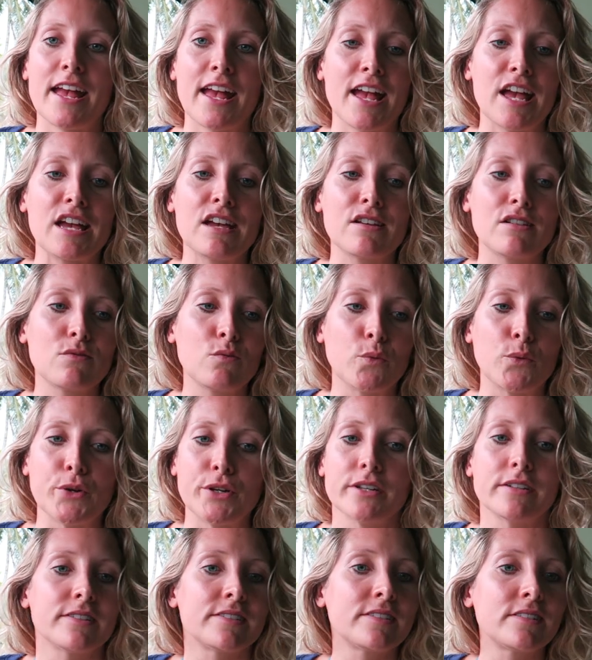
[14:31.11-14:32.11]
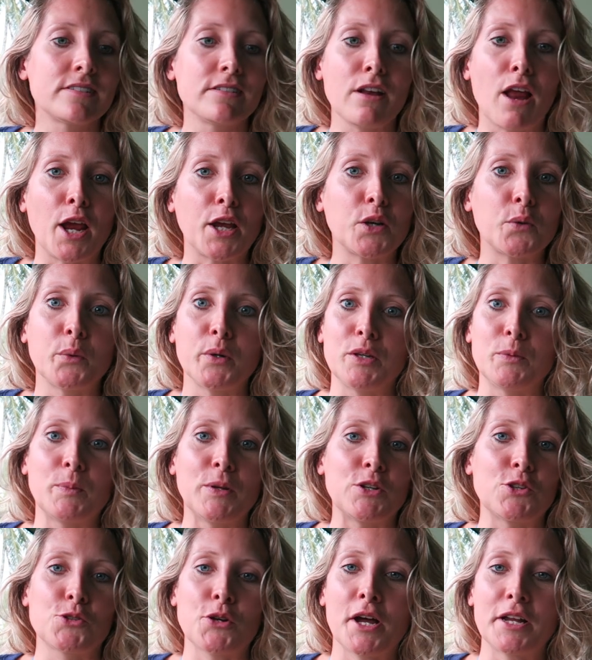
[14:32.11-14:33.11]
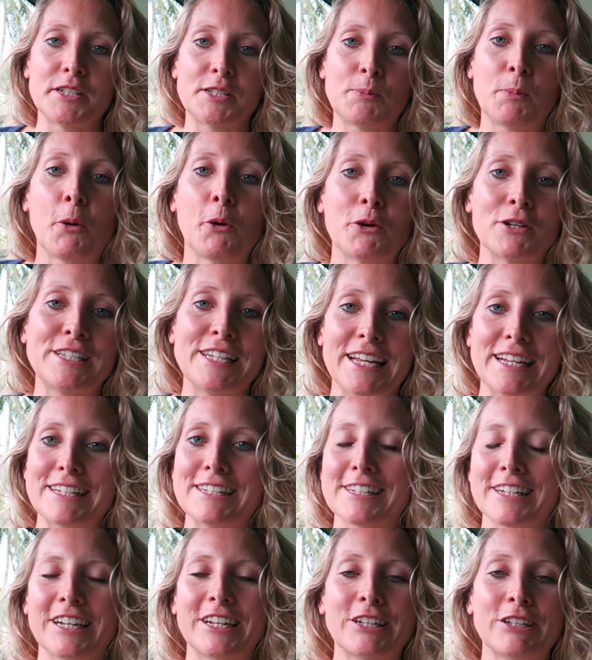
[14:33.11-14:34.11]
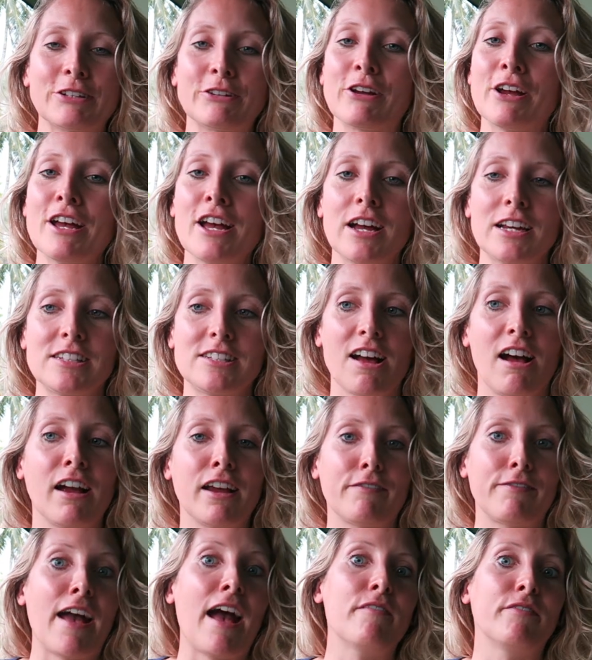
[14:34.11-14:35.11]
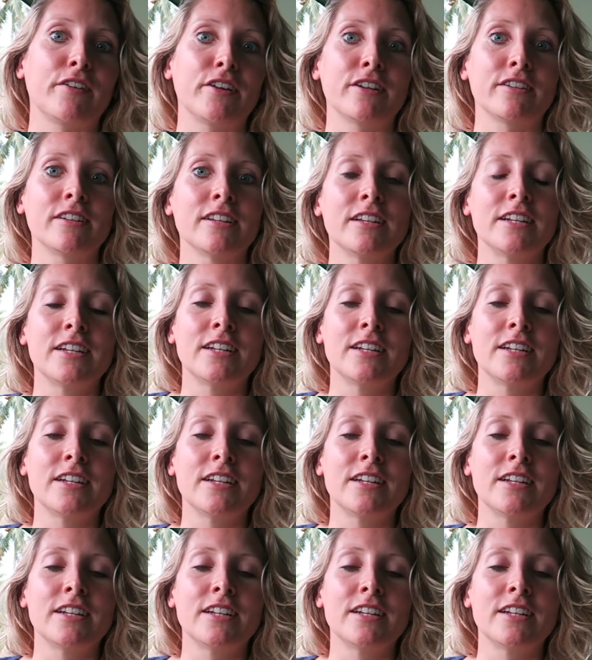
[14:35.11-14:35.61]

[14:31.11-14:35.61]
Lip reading: it was like we'd been transported to dive heaven.